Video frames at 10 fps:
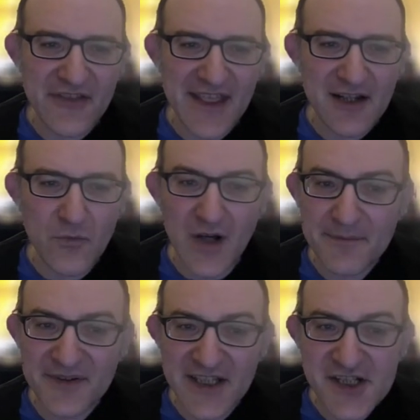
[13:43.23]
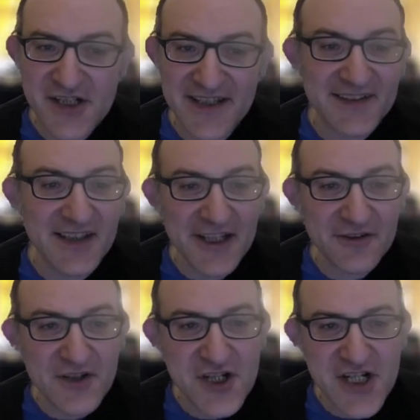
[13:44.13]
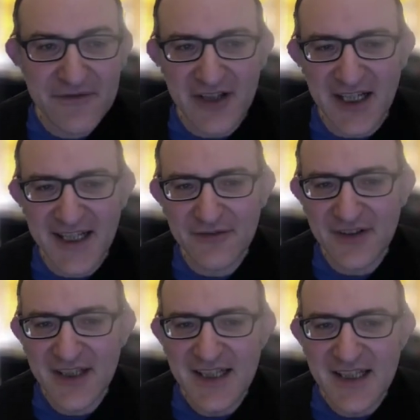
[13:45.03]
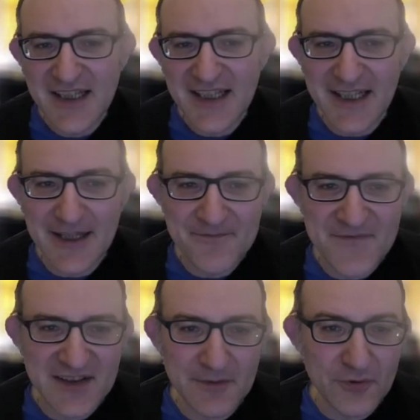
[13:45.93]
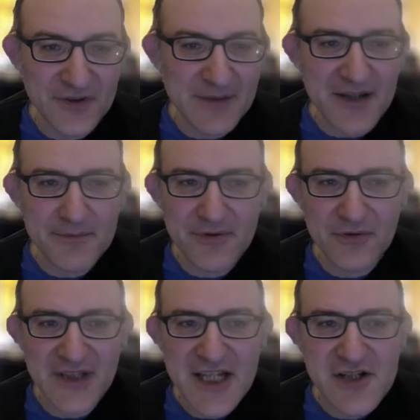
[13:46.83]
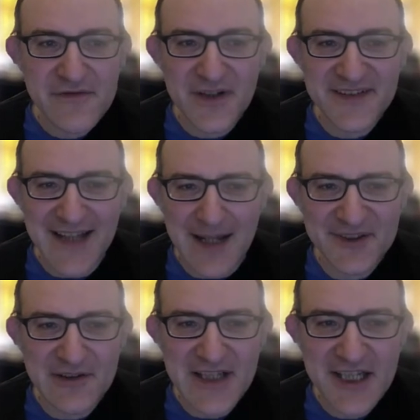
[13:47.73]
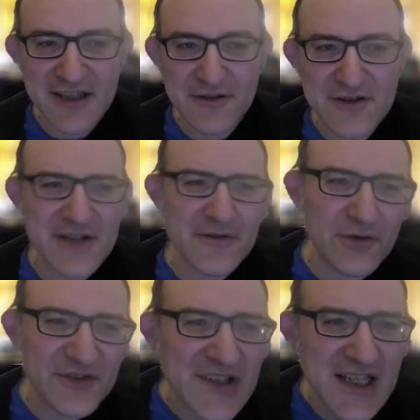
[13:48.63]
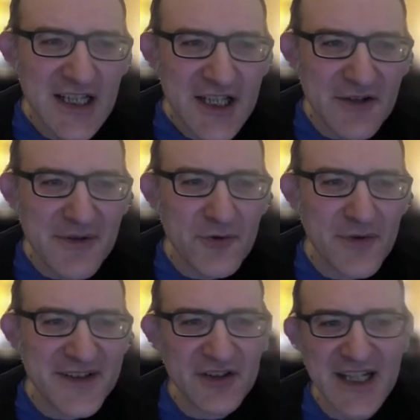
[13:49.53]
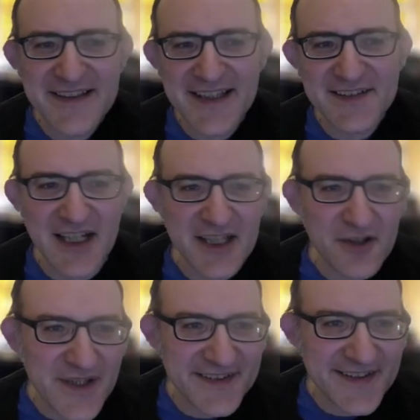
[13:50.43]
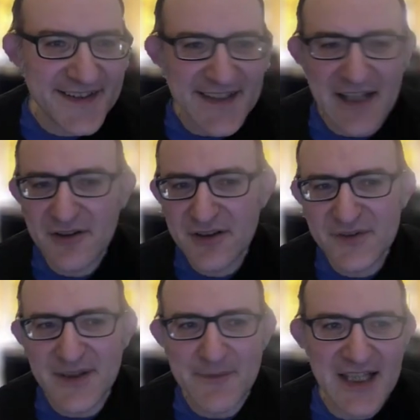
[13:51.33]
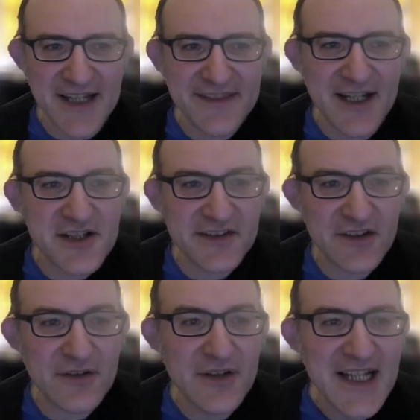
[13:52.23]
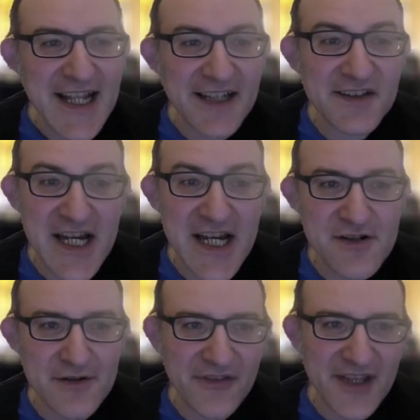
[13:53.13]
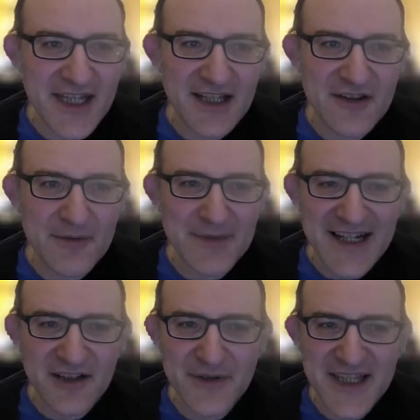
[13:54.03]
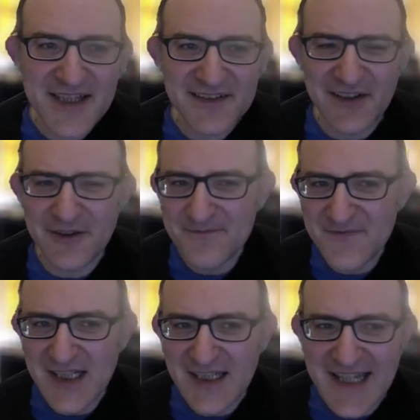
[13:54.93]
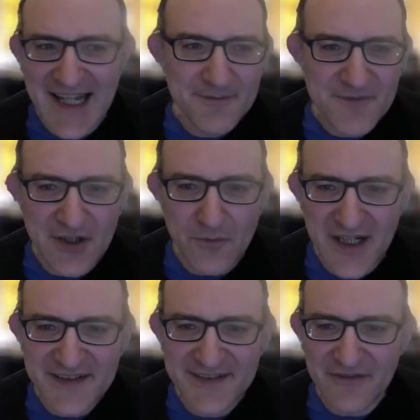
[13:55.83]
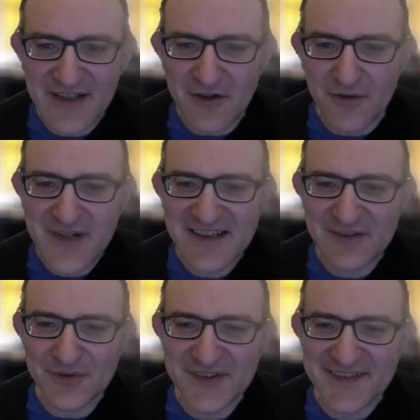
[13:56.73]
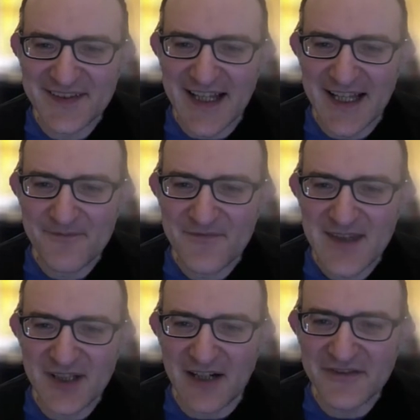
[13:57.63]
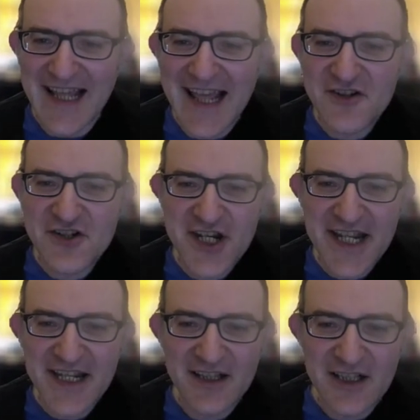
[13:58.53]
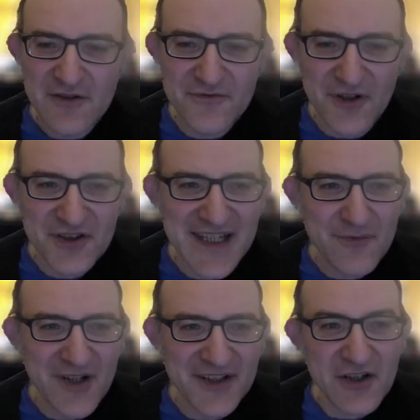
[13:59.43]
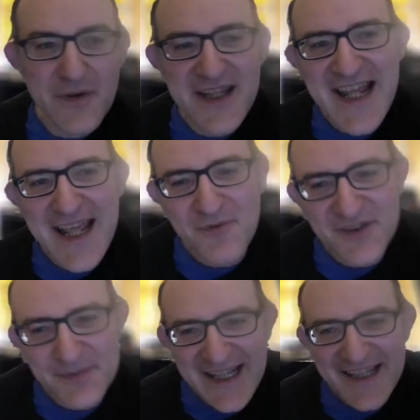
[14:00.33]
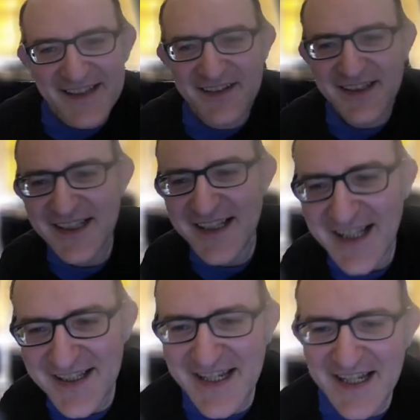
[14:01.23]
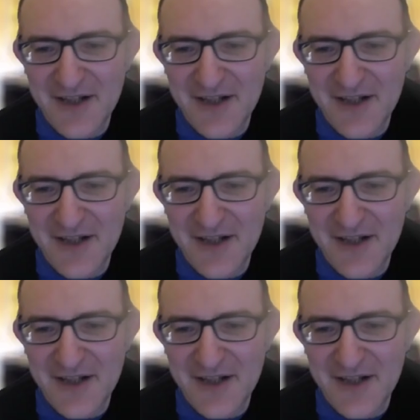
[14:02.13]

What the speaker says: white position. This knight on g5, supported by the pawn on h4, is absolutely huge. And of course, you know, we've always got ideas like queen c7 or something like that, just to exchange off the black queen. So yeah, you know, white's definitely got resources there. But after hg, rook d1, queen e8 was played, and here